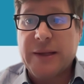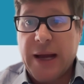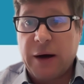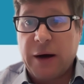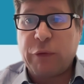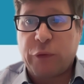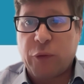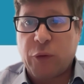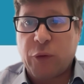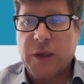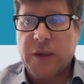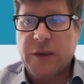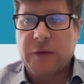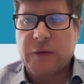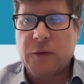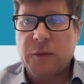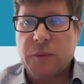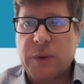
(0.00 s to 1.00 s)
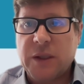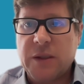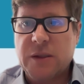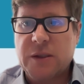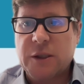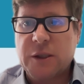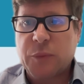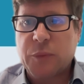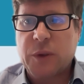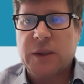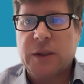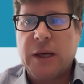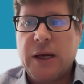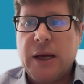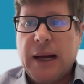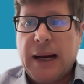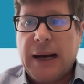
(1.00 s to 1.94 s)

Therefore, it has to interpreted